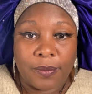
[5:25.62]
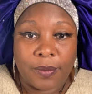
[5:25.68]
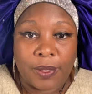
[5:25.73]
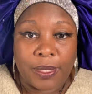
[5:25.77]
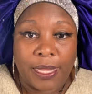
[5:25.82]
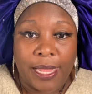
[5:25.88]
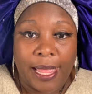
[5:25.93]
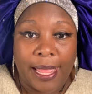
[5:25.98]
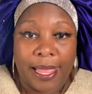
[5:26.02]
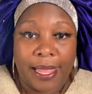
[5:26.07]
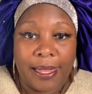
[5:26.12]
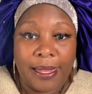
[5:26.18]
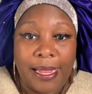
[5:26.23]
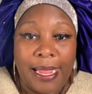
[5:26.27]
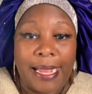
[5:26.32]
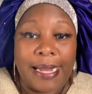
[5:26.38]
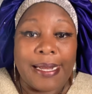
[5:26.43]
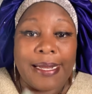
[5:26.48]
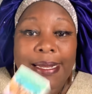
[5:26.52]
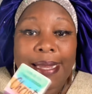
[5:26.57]
Okay?
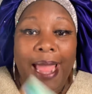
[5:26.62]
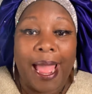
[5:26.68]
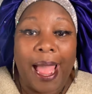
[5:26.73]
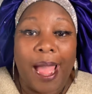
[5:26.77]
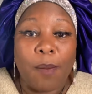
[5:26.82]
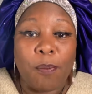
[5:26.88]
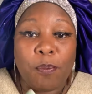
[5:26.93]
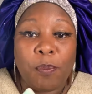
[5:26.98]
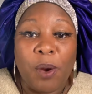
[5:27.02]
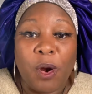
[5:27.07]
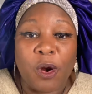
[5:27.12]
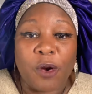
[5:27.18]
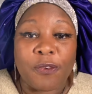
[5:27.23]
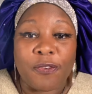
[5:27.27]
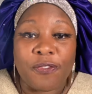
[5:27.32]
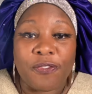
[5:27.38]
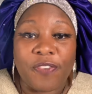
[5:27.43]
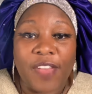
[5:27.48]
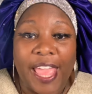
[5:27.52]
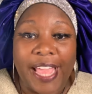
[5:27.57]
Not
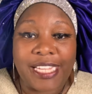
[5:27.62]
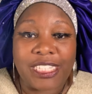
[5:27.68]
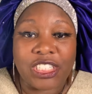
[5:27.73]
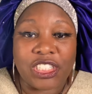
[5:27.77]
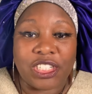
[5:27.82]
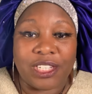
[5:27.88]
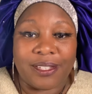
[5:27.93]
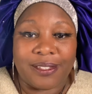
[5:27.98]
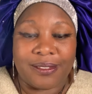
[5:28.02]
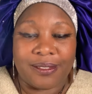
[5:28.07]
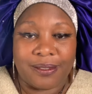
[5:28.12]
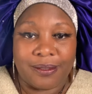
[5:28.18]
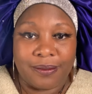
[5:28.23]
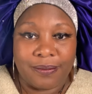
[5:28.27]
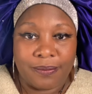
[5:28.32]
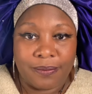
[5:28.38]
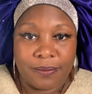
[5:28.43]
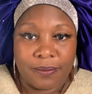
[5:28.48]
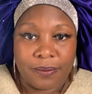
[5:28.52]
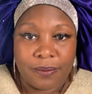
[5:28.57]
perfection.
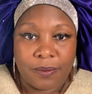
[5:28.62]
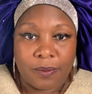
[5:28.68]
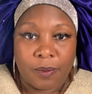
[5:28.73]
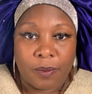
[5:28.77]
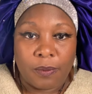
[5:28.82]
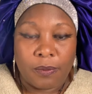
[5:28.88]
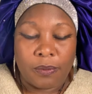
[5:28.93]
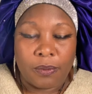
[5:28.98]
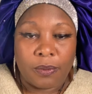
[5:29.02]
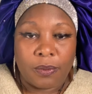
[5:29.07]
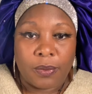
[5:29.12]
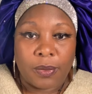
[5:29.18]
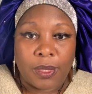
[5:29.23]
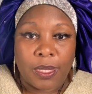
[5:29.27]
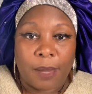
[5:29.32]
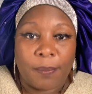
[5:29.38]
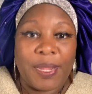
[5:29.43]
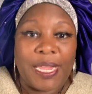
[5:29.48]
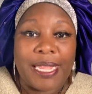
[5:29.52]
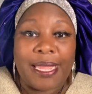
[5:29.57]

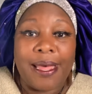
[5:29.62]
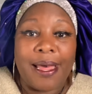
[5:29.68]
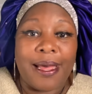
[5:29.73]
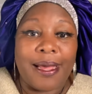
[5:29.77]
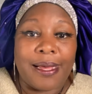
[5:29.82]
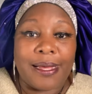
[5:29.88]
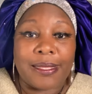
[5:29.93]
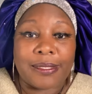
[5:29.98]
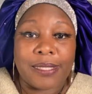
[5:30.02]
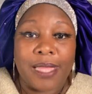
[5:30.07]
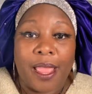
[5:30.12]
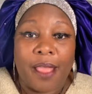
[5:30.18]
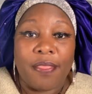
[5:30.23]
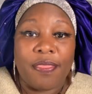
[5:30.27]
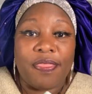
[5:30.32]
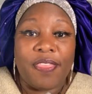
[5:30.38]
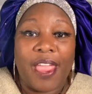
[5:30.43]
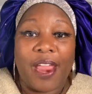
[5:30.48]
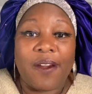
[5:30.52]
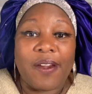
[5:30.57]
Because
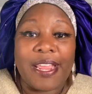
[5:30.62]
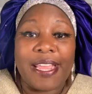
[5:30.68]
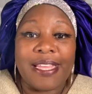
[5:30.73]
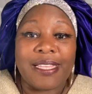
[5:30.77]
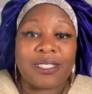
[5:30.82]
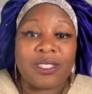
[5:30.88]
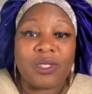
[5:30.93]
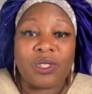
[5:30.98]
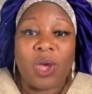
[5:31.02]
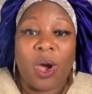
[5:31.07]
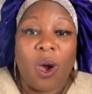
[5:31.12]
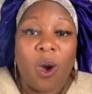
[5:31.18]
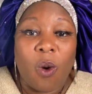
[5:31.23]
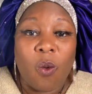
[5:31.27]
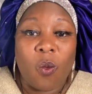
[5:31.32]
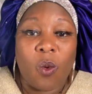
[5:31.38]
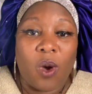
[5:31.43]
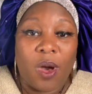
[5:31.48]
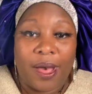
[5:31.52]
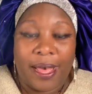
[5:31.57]
there is no
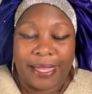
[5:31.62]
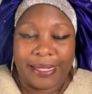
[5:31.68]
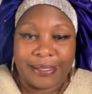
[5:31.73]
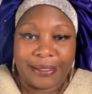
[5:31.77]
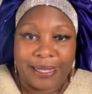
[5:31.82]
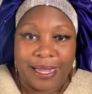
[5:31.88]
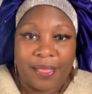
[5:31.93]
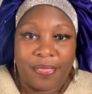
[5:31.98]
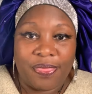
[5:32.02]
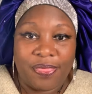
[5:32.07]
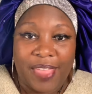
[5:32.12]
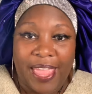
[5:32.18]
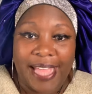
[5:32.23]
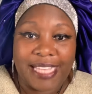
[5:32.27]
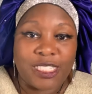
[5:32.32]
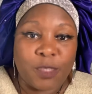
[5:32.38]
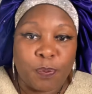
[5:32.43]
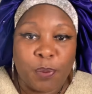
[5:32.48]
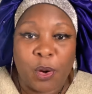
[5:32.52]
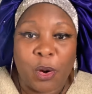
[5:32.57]
one
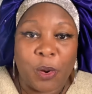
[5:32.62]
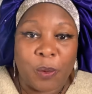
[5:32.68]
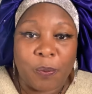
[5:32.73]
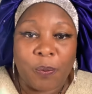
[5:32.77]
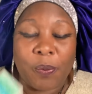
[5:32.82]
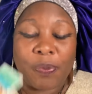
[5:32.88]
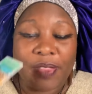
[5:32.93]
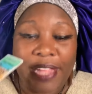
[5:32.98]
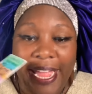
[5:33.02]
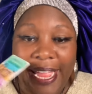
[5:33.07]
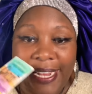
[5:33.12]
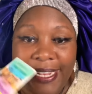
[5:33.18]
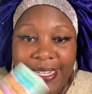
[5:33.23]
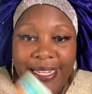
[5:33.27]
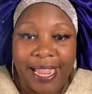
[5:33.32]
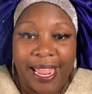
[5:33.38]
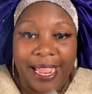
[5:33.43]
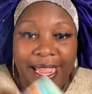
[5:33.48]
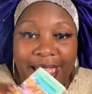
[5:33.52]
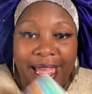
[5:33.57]
that's per that
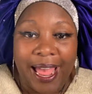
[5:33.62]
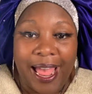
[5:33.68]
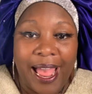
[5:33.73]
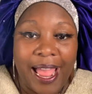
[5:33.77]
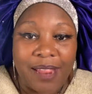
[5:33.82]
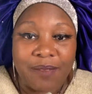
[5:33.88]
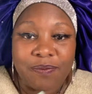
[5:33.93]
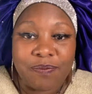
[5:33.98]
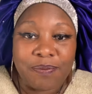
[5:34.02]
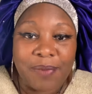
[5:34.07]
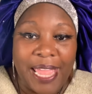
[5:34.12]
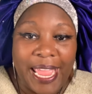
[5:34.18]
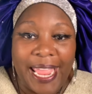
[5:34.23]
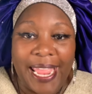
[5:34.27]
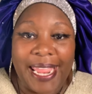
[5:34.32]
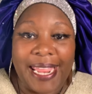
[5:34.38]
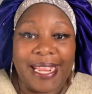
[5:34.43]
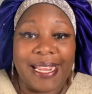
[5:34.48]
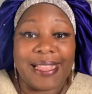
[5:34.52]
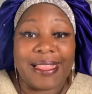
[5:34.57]
that God
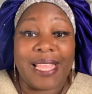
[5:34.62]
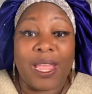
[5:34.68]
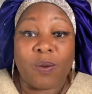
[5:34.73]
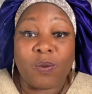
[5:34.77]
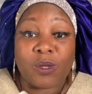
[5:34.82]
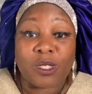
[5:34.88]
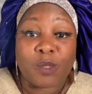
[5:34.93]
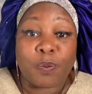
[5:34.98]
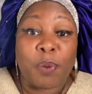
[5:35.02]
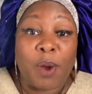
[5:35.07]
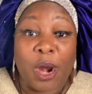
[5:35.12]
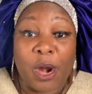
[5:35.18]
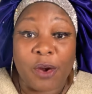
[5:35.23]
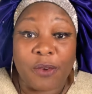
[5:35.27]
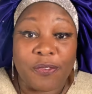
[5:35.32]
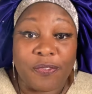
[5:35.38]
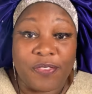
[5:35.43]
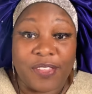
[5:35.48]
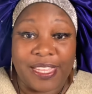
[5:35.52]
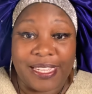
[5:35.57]
made that was
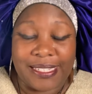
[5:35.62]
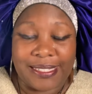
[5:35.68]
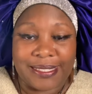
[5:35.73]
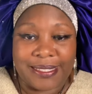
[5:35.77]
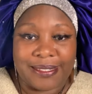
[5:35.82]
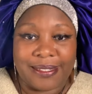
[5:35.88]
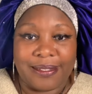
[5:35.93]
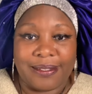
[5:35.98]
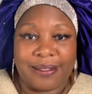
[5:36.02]
perfect.